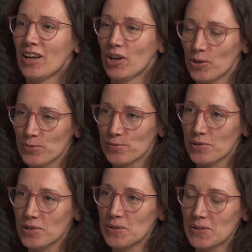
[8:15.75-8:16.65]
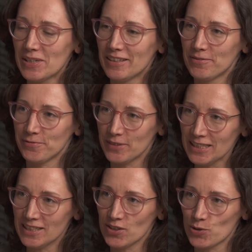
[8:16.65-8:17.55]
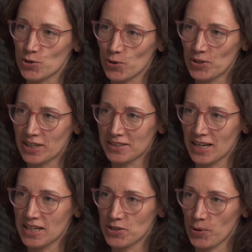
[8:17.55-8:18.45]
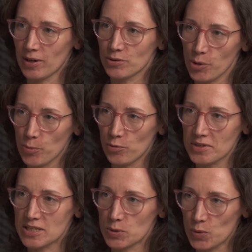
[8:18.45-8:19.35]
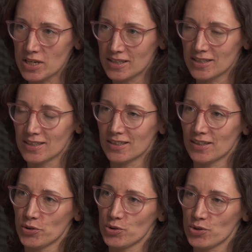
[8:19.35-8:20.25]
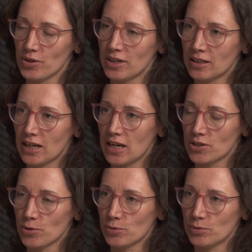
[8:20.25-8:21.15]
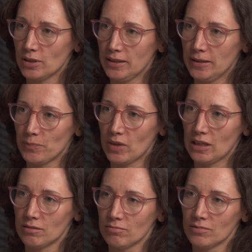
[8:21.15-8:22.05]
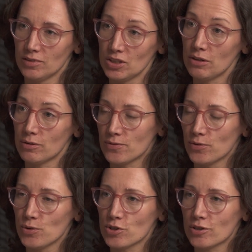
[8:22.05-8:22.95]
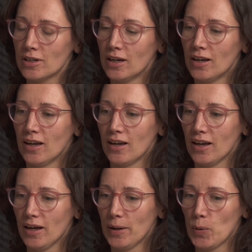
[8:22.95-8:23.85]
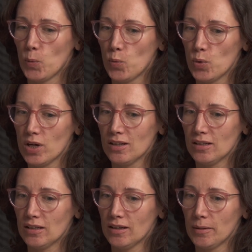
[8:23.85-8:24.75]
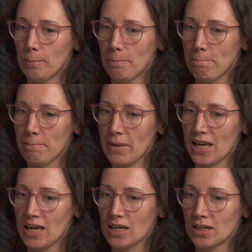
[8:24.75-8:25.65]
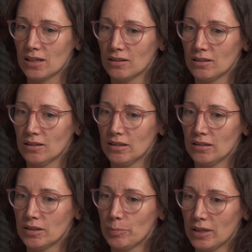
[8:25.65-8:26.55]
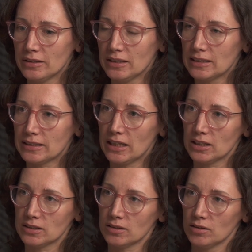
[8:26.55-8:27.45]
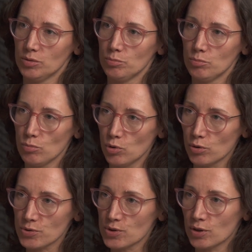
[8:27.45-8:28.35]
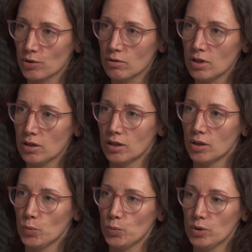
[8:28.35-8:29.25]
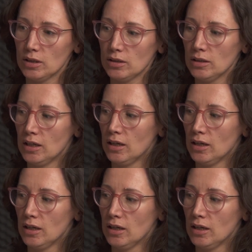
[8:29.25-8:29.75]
Overall, Finland joining NATO and hopefully Sweden joining NATO in the nearest future will make the Baltic states more secure, will